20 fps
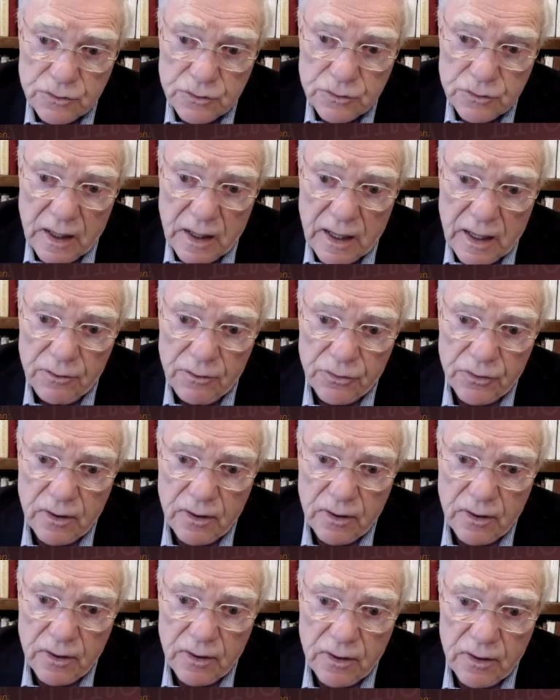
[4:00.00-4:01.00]
of life.
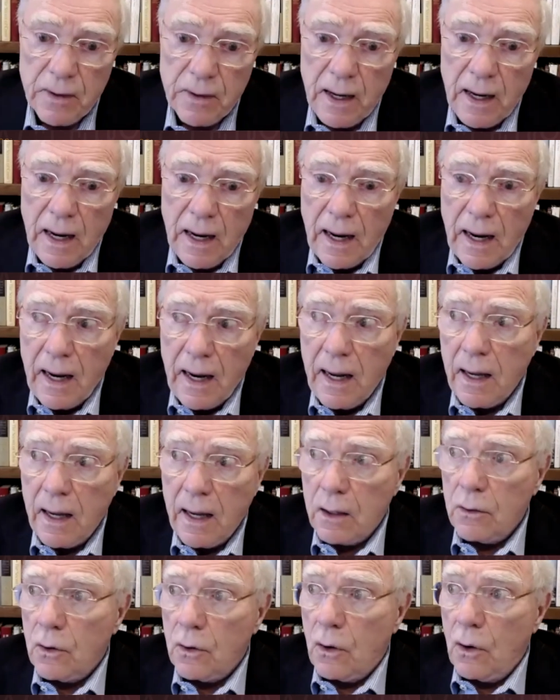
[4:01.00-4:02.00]

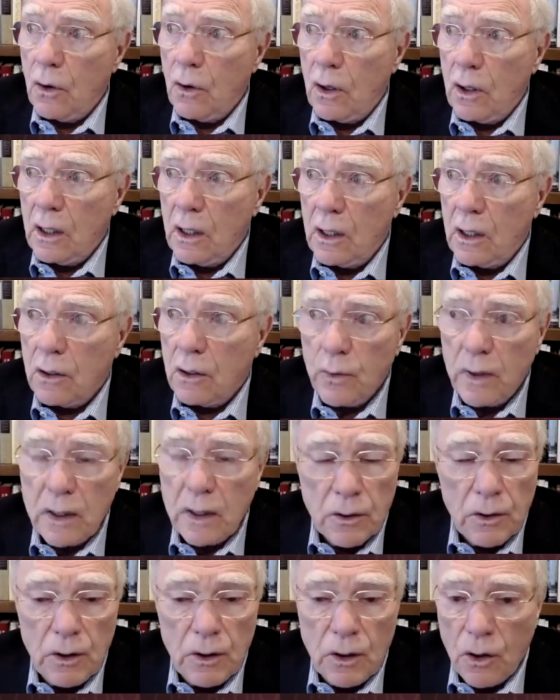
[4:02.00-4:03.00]
And in a
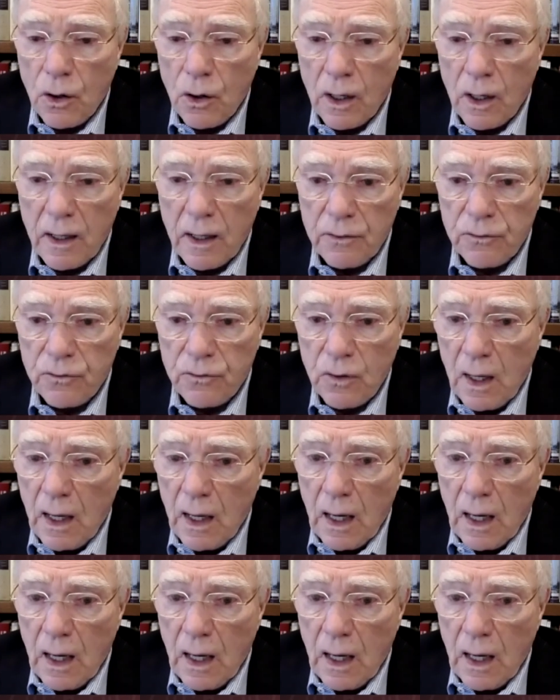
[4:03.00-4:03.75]
reader and an audience,